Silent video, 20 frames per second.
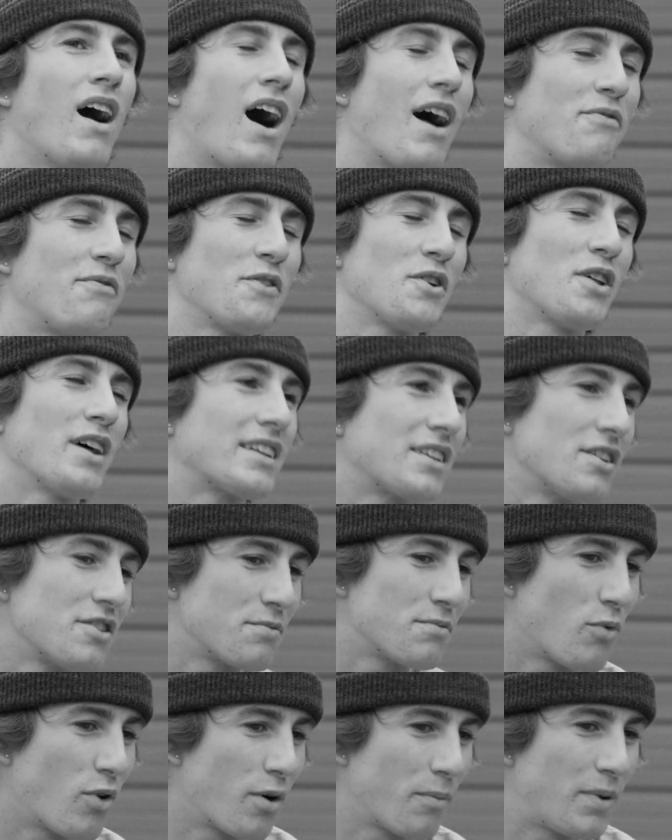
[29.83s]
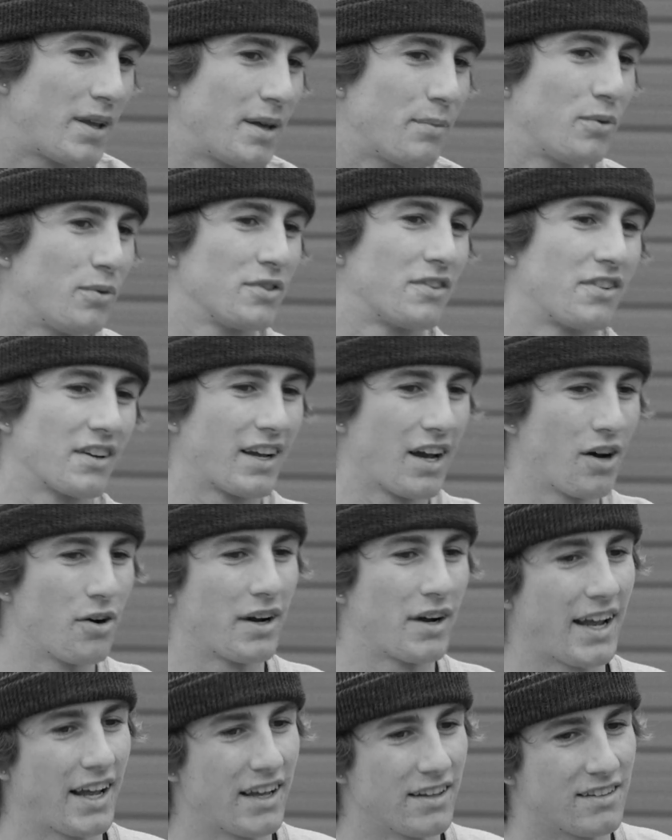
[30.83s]
I feel like there's more people to go
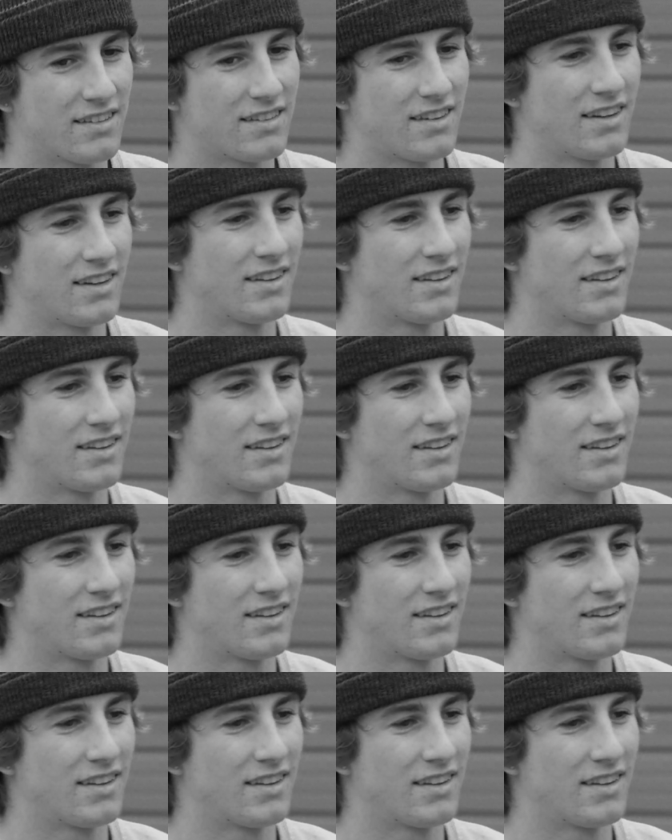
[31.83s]
against,